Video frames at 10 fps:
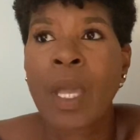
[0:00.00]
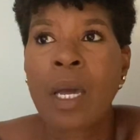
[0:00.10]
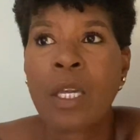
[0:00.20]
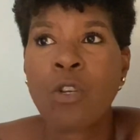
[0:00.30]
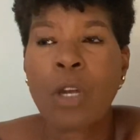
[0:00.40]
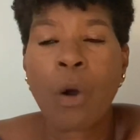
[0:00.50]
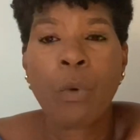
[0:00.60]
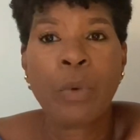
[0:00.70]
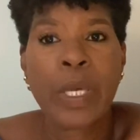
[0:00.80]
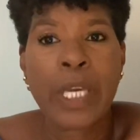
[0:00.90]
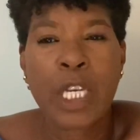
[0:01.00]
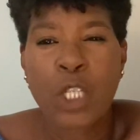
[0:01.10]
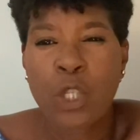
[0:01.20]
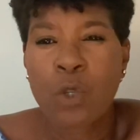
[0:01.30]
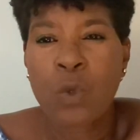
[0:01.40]
you know,
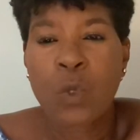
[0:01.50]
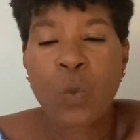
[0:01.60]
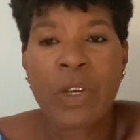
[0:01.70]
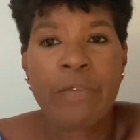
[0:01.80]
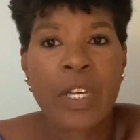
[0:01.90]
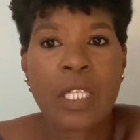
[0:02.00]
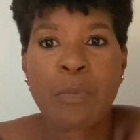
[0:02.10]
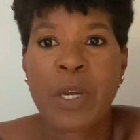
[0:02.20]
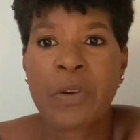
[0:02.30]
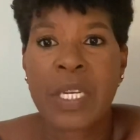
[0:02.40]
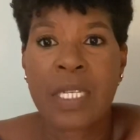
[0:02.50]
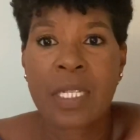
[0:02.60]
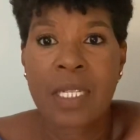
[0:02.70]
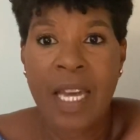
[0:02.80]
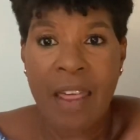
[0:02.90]
issues. We've
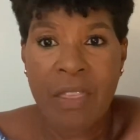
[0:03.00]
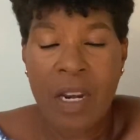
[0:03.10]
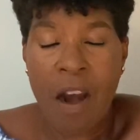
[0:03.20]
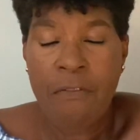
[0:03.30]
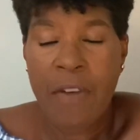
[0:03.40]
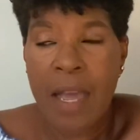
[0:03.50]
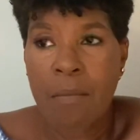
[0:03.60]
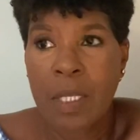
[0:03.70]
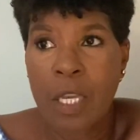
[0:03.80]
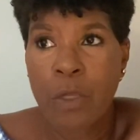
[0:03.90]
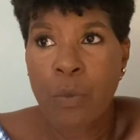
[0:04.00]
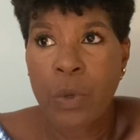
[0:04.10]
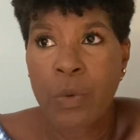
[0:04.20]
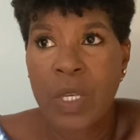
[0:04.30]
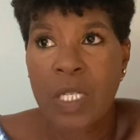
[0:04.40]
experienced death in our family
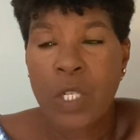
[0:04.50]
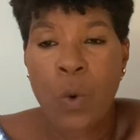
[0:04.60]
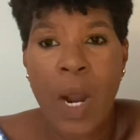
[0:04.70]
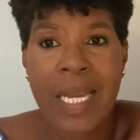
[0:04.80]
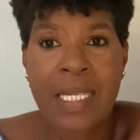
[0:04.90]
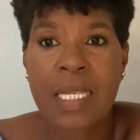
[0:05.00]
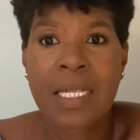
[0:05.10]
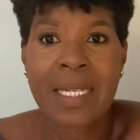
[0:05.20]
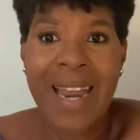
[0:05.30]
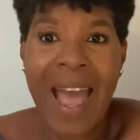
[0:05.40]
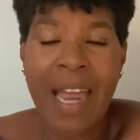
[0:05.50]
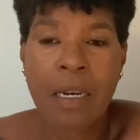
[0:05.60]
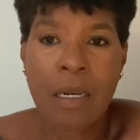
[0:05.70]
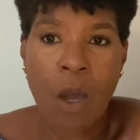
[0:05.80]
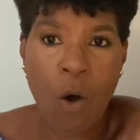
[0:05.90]
through this crisis, not
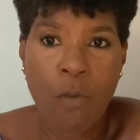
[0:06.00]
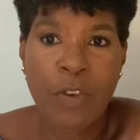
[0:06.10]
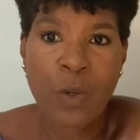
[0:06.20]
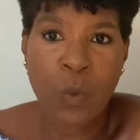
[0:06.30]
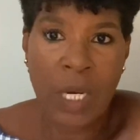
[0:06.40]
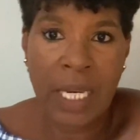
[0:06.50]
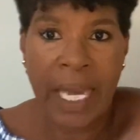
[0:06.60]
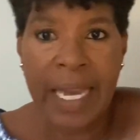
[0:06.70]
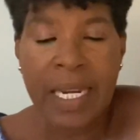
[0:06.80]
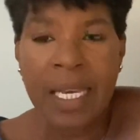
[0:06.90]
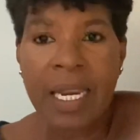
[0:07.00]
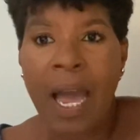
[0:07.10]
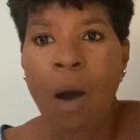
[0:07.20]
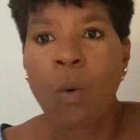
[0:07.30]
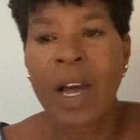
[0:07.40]
COVID related.
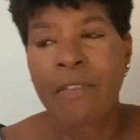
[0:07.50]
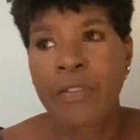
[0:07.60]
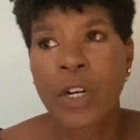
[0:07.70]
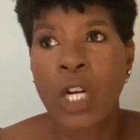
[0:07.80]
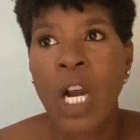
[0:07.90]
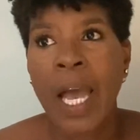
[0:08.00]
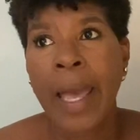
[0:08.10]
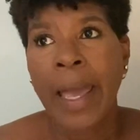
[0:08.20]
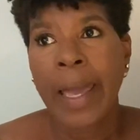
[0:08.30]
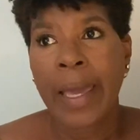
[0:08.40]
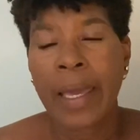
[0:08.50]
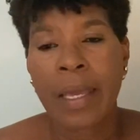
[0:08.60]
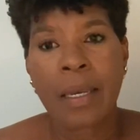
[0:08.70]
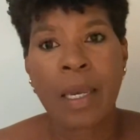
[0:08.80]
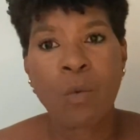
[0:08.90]
However,
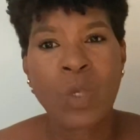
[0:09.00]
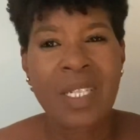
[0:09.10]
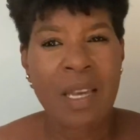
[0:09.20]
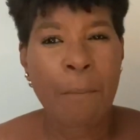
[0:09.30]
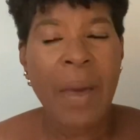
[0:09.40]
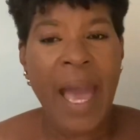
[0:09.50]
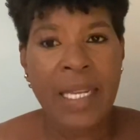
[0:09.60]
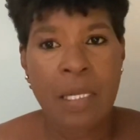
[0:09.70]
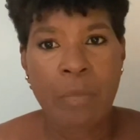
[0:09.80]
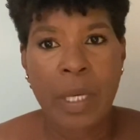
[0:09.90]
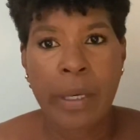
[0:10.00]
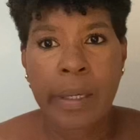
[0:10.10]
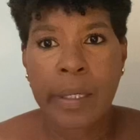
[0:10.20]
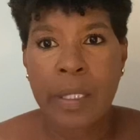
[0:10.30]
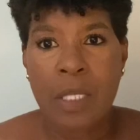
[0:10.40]
it it was impacted
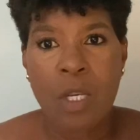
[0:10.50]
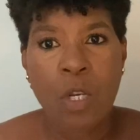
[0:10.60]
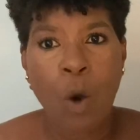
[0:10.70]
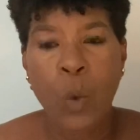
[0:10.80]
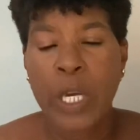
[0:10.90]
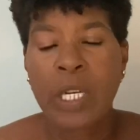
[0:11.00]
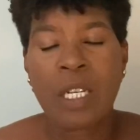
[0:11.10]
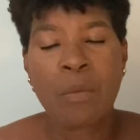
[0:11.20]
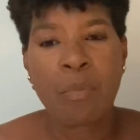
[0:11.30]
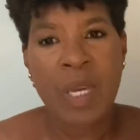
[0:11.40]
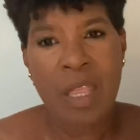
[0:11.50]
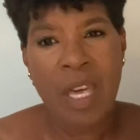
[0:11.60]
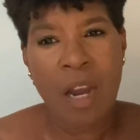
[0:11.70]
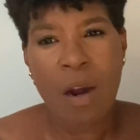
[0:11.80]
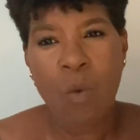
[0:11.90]
because you know we couldn't be
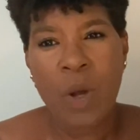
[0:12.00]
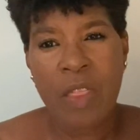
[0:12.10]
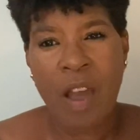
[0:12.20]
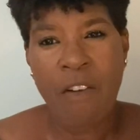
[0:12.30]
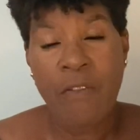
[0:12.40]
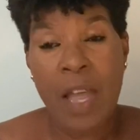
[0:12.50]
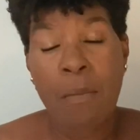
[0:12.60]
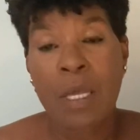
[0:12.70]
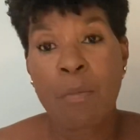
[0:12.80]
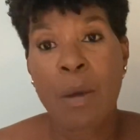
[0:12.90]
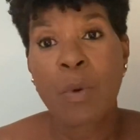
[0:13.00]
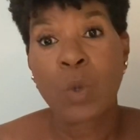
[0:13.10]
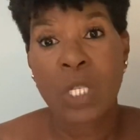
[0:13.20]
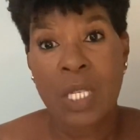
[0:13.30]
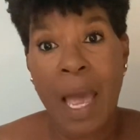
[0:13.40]
there with our family member,
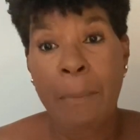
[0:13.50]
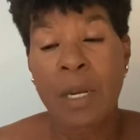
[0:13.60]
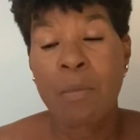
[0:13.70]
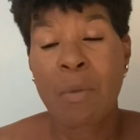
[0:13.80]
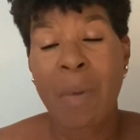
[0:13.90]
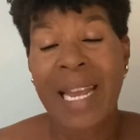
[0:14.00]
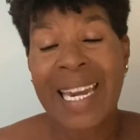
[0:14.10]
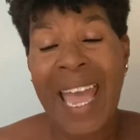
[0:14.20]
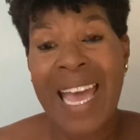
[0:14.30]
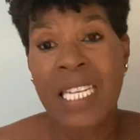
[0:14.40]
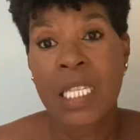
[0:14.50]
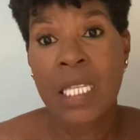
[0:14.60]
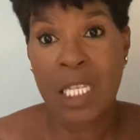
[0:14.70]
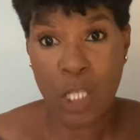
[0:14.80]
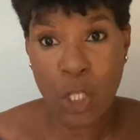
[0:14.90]
which happened to be my dad's
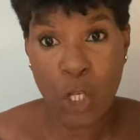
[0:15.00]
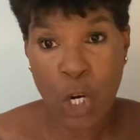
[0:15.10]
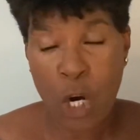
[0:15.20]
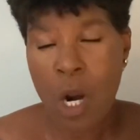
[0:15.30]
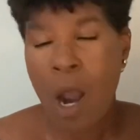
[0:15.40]
sister,